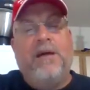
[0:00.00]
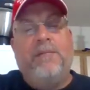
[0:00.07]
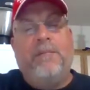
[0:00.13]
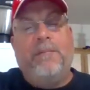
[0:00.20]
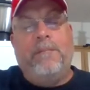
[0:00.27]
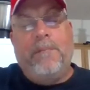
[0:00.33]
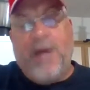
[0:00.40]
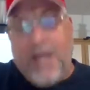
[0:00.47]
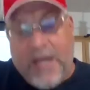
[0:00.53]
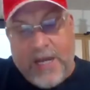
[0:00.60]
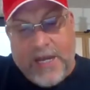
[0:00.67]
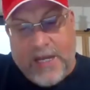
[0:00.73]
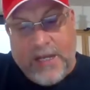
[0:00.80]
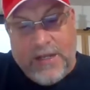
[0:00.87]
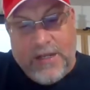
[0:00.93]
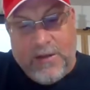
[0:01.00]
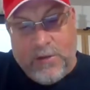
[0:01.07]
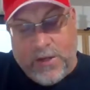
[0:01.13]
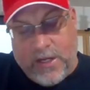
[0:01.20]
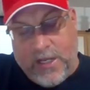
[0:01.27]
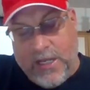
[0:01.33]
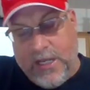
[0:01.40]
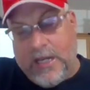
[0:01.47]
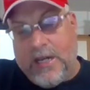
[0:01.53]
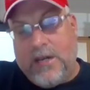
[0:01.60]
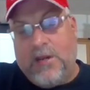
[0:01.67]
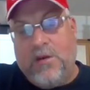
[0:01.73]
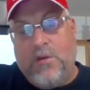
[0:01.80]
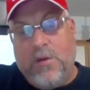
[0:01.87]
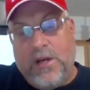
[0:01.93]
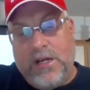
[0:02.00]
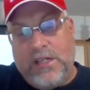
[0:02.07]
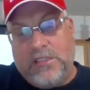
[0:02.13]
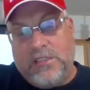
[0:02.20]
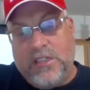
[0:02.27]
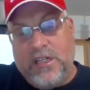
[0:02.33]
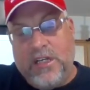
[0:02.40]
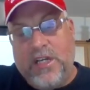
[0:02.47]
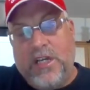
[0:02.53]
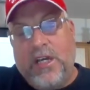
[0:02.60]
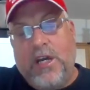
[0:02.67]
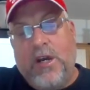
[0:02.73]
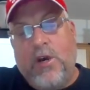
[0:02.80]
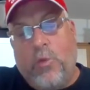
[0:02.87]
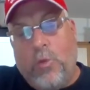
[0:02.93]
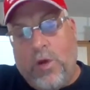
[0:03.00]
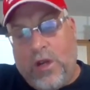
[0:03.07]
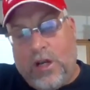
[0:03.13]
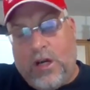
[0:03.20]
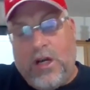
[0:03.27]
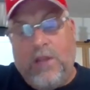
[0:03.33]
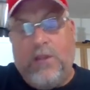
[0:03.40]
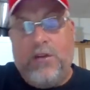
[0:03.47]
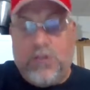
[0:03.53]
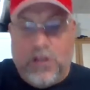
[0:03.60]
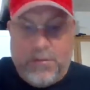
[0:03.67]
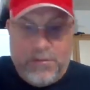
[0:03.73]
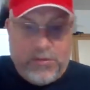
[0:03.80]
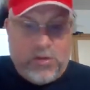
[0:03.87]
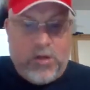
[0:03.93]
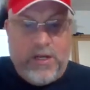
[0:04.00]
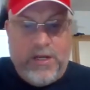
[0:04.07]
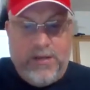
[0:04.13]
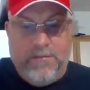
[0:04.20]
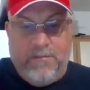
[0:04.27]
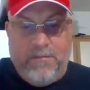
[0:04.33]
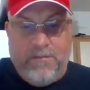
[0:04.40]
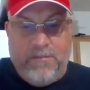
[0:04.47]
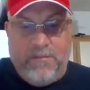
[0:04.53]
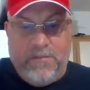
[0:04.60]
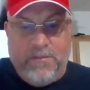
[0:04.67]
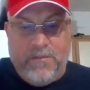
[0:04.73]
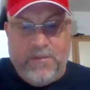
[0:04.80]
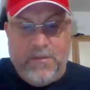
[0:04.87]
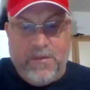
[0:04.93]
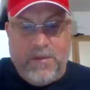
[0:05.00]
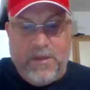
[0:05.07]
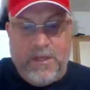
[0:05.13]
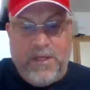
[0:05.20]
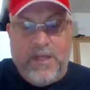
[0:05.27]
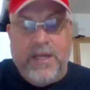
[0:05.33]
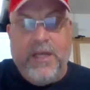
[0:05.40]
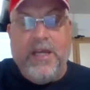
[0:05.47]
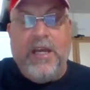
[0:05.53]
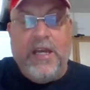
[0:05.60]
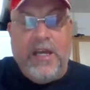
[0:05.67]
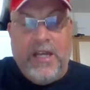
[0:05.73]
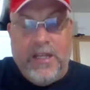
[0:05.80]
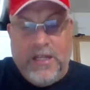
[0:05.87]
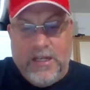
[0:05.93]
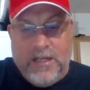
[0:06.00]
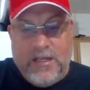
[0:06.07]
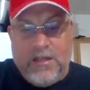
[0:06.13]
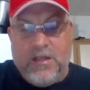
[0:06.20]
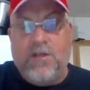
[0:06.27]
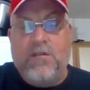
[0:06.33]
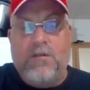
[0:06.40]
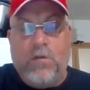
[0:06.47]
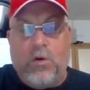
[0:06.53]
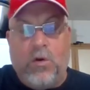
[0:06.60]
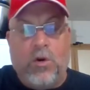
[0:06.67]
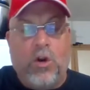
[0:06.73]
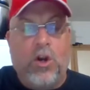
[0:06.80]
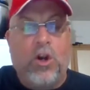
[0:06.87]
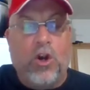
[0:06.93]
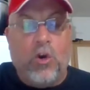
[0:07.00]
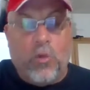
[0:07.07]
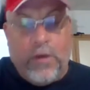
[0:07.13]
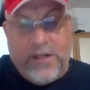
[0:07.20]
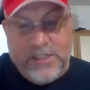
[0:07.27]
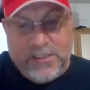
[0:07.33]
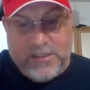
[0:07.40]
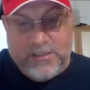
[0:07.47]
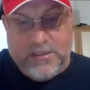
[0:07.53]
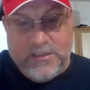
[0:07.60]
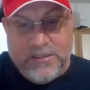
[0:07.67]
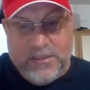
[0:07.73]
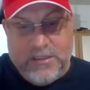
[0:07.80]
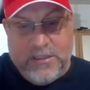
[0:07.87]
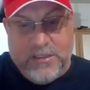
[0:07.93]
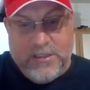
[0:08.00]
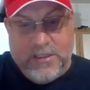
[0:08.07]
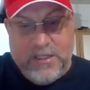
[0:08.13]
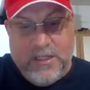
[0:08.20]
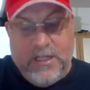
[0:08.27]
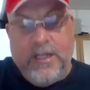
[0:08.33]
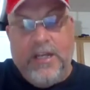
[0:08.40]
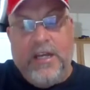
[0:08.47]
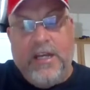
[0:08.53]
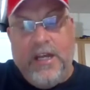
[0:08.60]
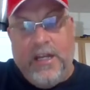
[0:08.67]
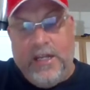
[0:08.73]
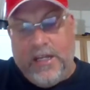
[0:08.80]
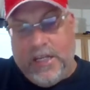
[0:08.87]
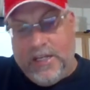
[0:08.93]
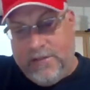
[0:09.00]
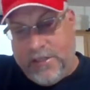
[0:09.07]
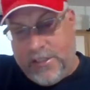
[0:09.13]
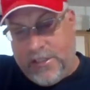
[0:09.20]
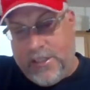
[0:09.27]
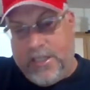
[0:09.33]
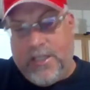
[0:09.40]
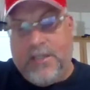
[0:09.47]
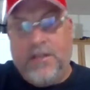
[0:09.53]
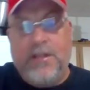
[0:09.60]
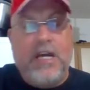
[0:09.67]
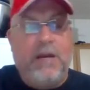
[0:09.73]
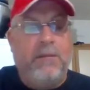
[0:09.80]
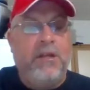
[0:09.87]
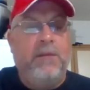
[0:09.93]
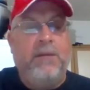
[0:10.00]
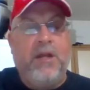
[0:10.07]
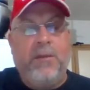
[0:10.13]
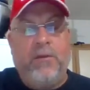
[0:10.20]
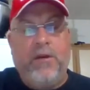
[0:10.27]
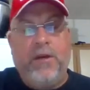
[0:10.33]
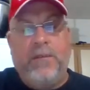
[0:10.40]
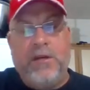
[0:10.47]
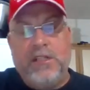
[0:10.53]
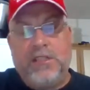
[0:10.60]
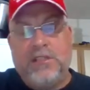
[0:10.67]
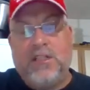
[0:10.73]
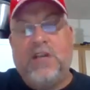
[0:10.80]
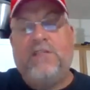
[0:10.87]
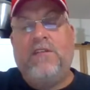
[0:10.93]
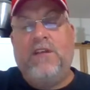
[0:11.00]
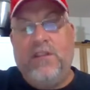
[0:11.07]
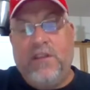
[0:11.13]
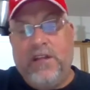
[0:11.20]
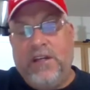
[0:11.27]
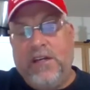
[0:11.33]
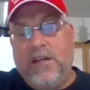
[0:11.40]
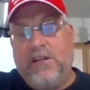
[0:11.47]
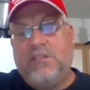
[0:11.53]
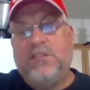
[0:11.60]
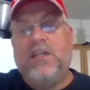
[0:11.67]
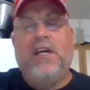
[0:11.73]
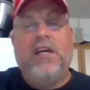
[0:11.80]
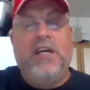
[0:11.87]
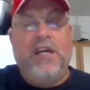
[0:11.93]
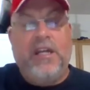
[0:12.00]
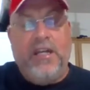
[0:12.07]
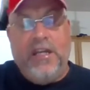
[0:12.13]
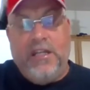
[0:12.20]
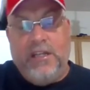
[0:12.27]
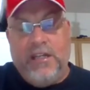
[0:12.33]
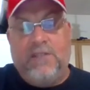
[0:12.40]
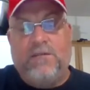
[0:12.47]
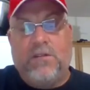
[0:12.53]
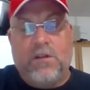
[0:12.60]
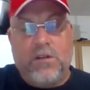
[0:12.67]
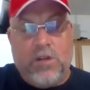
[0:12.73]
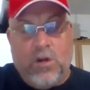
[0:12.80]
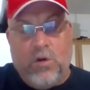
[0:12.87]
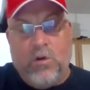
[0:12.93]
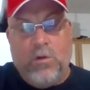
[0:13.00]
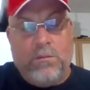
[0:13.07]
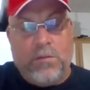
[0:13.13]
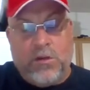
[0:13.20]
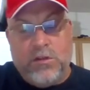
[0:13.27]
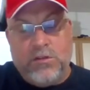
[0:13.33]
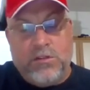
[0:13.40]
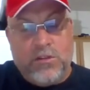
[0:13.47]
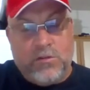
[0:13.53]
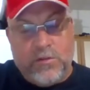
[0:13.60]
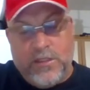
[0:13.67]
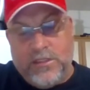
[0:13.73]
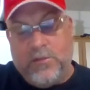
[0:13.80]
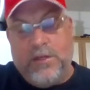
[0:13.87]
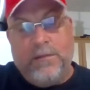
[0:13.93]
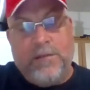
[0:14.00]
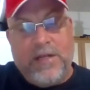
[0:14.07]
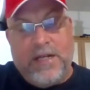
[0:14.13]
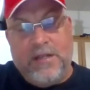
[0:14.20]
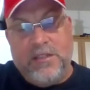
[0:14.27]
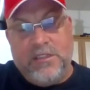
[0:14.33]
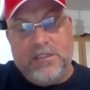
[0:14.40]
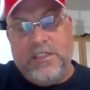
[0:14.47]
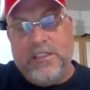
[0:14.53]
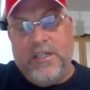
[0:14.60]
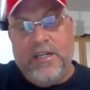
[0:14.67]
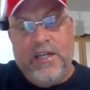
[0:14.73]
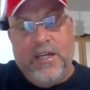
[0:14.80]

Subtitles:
mad when Kiana West went on the Trump train. He did it for a reason. He didn't give a shit how many people he pissed off or anything else. He did it for his own personal reason. Well, I'm glad to see,